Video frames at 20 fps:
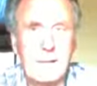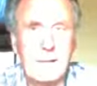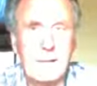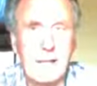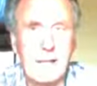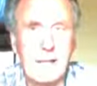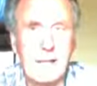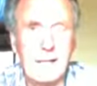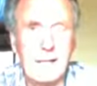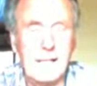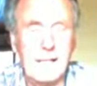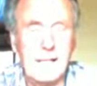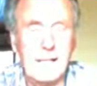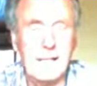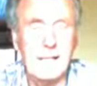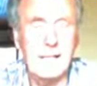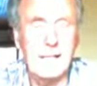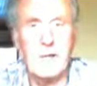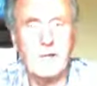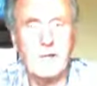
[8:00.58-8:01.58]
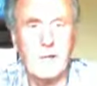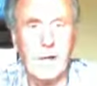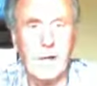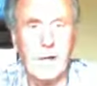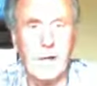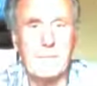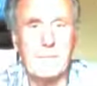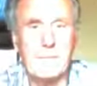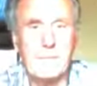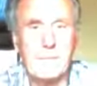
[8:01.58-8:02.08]
I did the first
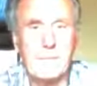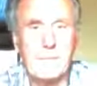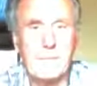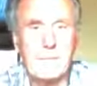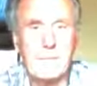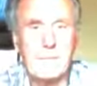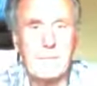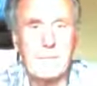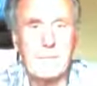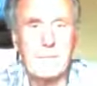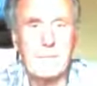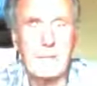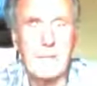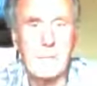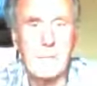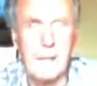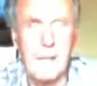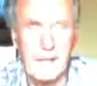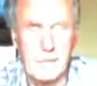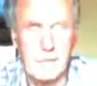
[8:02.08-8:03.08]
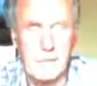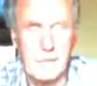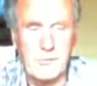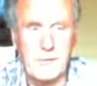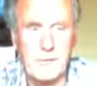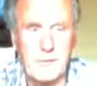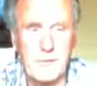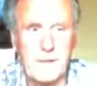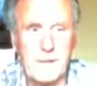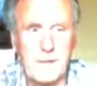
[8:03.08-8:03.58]
run, practice
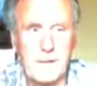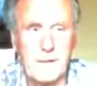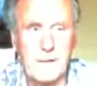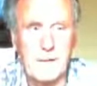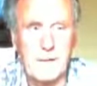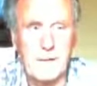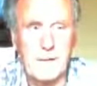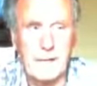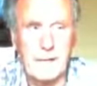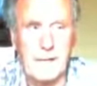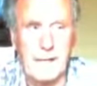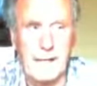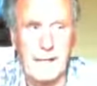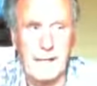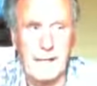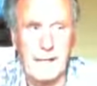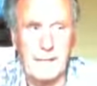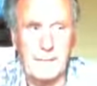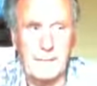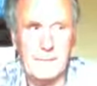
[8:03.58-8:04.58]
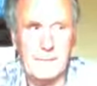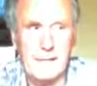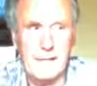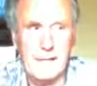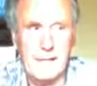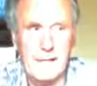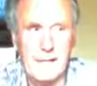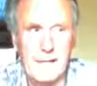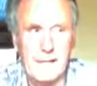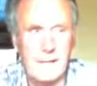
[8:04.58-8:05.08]
run.
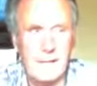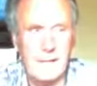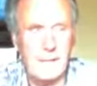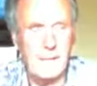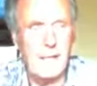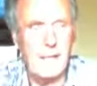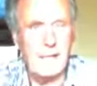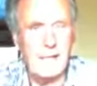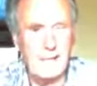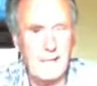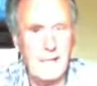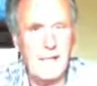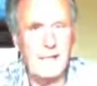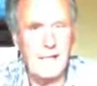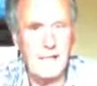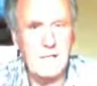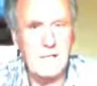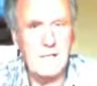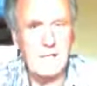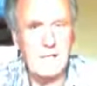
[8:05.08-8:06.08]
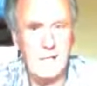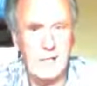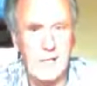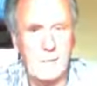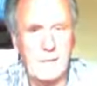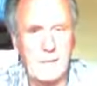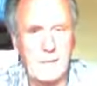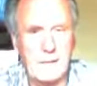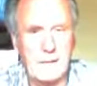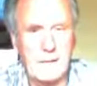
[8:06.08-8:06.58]
I thought I made a right decent
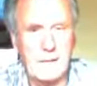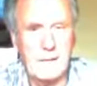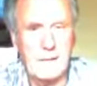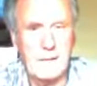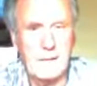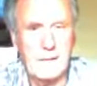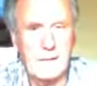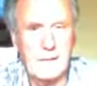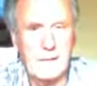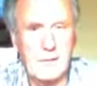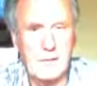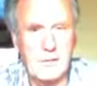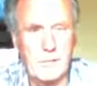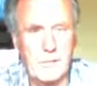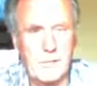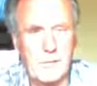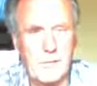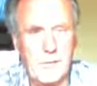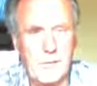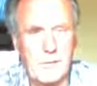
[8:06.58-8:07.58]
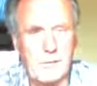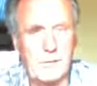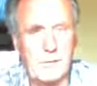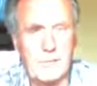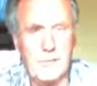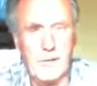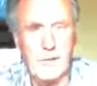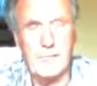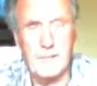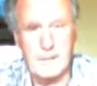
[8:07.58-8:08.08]
job of it for somebody who hadn't
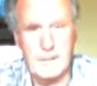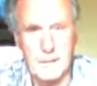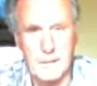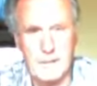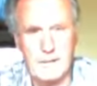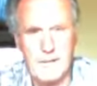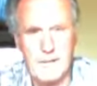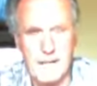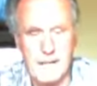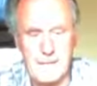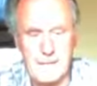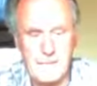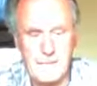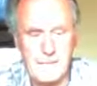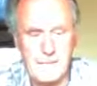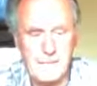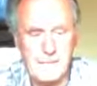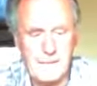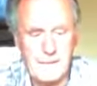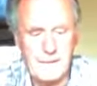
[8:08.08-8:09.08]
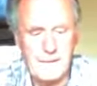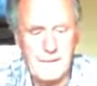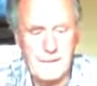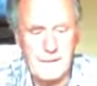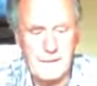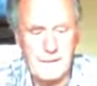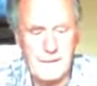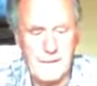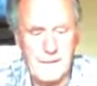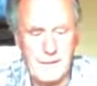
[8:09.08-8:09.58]
been out for a long time.
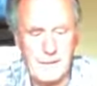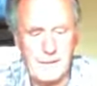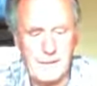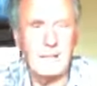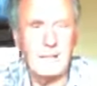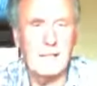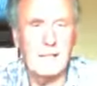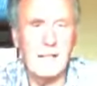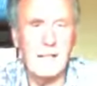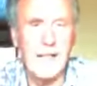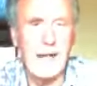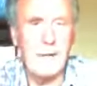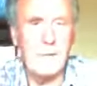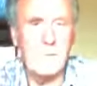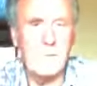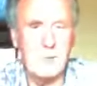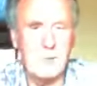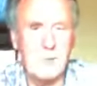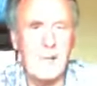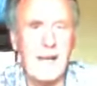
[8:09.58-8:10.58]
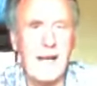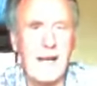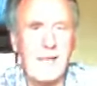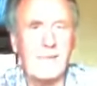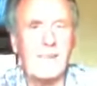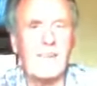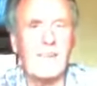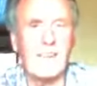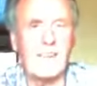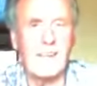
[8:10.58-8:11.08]
I looked at the times, it was
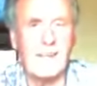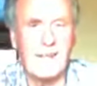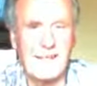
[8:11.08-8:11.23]
11th.